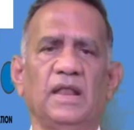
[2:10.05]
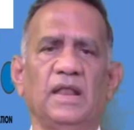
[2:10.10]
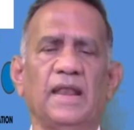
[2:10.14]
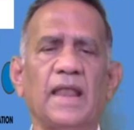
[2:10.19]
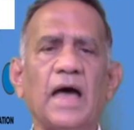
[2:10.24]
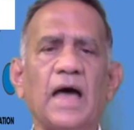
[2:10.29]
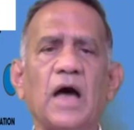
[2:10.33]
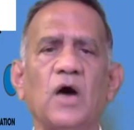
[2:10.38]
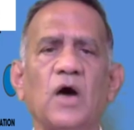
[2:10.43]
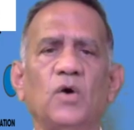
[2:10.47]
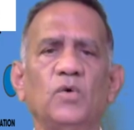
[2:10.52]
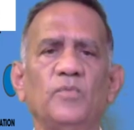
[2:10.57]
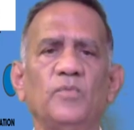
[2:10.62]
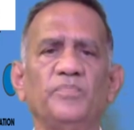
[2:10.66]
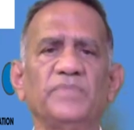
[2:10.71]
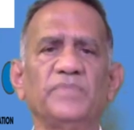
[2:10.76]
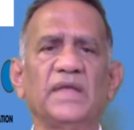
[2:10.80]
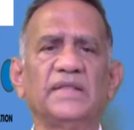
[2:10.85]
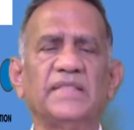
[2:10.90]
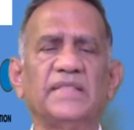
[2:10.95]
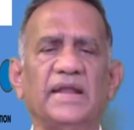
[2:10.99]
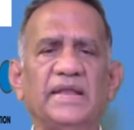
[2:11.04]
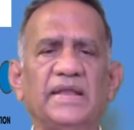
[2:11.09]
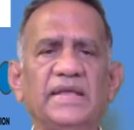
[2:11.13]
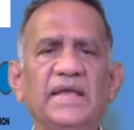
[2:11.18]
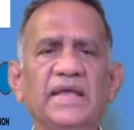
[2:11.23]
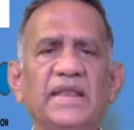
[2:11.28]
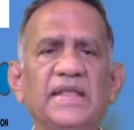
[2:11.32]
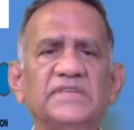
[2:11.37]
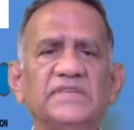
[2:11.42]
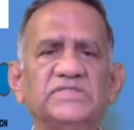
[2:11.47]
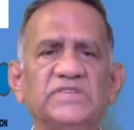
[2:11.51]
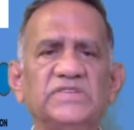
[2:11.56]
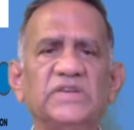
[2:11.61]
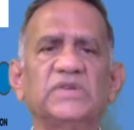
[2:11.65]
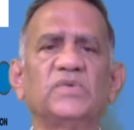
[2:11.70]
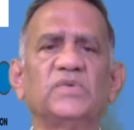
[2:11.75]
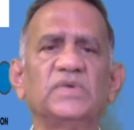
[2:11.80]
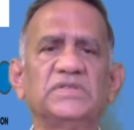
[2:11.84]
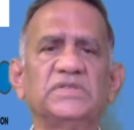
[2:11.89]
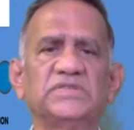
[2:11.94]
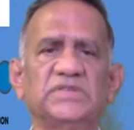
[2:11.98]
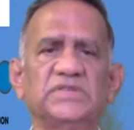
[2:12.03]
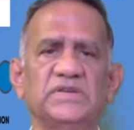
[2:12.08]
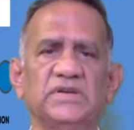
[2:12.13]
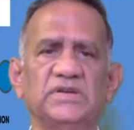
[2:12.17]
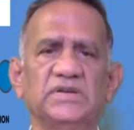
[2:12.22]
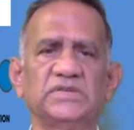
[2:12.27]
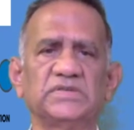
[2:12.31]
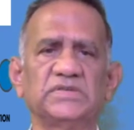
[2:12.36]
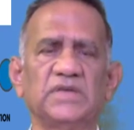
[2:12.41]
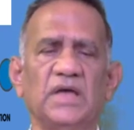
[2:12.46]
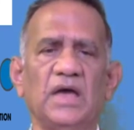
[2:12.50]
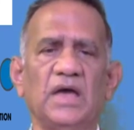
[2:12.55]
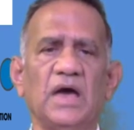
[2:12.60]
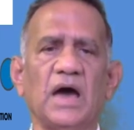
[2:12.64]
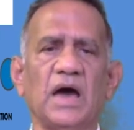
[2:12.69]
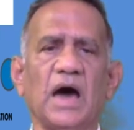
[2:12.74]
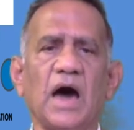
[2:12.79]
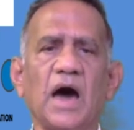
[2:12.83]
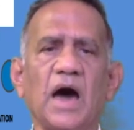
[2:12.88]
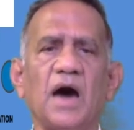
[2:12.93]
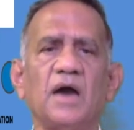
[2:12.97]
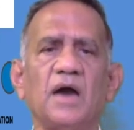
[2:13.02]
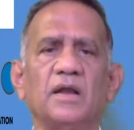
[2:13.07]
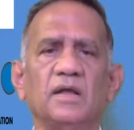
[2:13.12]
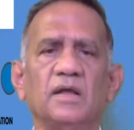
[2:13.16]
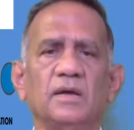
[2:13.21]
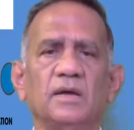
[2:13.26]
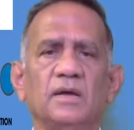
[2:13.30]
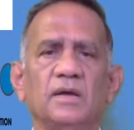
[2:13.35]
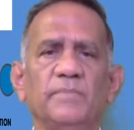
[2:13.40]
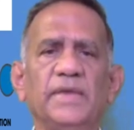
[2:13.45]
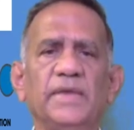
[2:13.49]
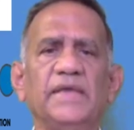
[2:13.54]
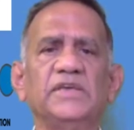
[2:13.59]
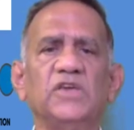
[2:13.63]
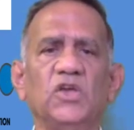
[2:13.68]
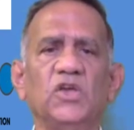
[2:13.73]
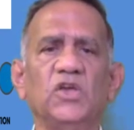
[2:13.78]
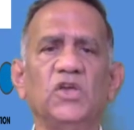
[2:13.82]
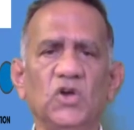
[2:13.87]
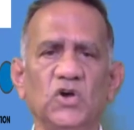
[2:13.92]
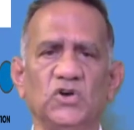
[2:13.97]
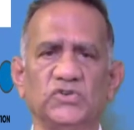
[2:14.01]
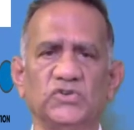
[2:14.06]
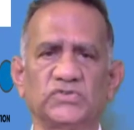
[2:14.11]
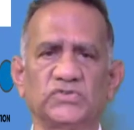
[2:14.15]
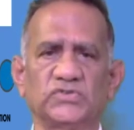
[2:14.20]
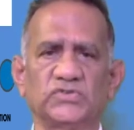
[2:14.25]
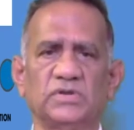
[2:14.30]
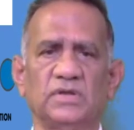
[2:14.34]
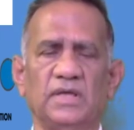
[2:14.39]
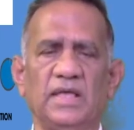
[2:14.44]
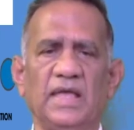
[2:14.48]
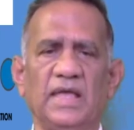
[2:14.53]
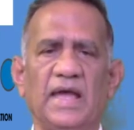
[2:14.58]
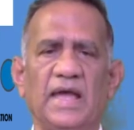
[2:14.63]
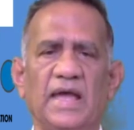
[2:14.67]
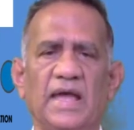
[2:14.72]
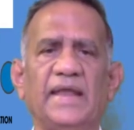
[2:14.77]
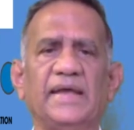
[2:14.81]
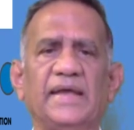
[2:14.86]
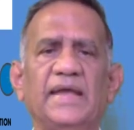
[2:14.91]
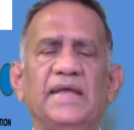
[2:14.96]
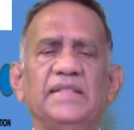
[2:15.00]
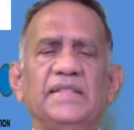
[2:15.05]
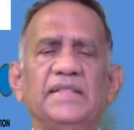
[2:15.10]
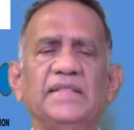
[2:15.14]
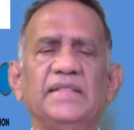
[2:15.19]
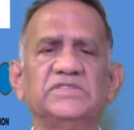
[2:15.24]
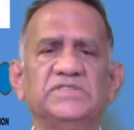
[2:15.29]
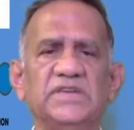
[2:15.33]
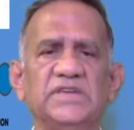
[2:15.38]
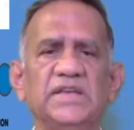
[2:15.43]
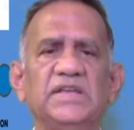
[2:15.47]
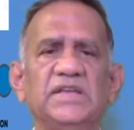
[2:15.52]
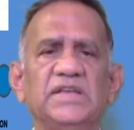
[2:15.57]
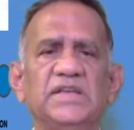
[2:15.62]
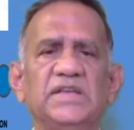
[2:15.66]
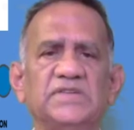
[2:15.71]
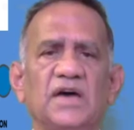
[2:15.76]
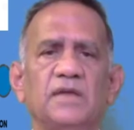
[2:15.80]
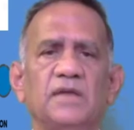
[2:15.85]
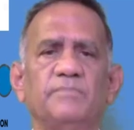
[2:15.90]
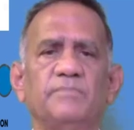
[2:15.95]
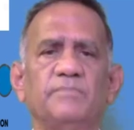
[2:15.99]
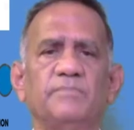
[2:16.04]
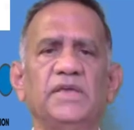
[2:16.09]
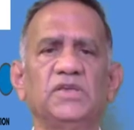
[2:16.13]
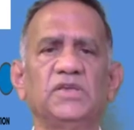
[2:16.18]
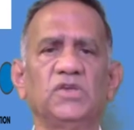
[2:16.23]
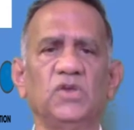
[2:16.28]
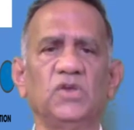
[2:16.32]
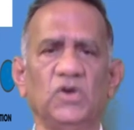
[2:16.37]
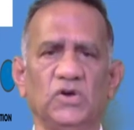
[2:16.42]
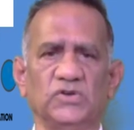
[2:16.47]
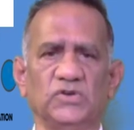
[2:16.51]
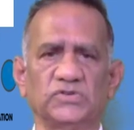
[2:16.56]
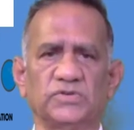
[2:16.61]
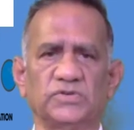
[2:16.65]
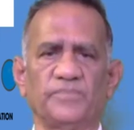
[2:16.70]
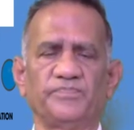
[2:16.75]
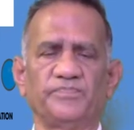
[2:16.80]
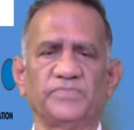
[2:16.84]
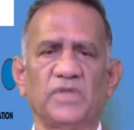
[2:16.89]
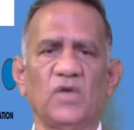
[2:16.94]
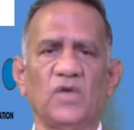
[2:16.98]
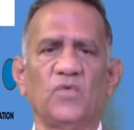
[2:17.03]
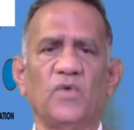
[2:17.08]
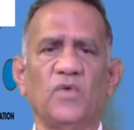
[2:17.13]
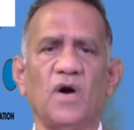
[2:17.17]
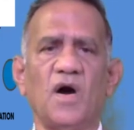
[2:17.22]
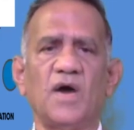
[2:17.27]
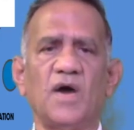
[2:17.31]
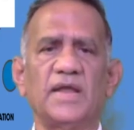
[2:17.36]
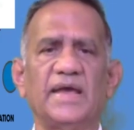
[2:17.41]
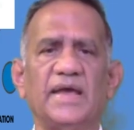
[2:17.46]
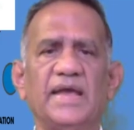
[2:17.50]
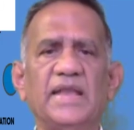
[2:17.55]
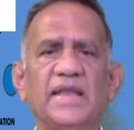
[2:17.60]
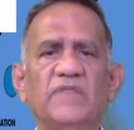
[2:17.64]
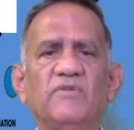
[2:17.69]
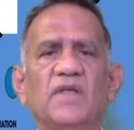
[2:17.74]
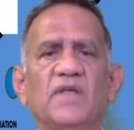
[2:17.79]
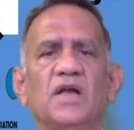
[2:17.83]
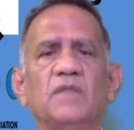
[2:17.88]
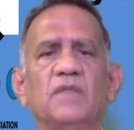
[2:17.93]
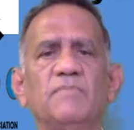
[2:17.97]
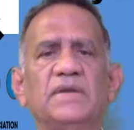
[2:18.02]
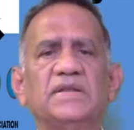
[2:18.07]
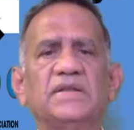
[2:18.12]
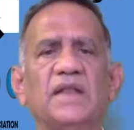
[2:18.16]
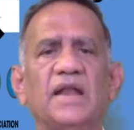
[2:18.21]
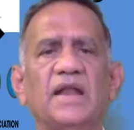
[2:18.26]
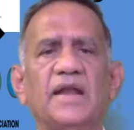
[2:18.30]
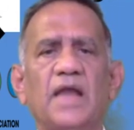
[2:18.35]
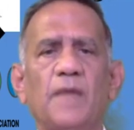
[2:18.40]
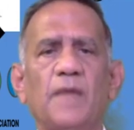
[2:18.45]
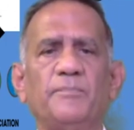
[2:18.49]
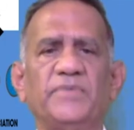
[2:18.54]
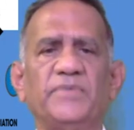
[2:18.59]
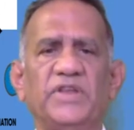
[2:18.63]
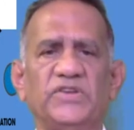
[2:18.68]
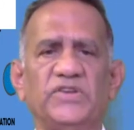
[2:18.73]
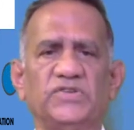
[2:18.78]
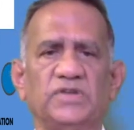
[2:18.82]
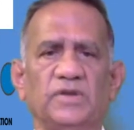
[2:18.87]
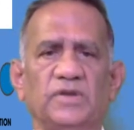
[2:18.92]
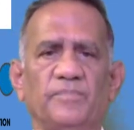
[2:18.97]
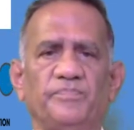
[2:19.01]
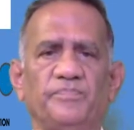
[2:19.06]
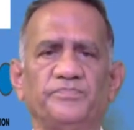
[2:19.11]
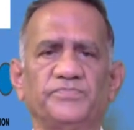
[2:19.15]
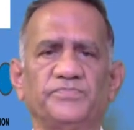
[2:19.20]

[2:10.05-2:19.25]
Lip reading: Now the DNA sequences are being used, and again the genes are being used for environmental adaptation,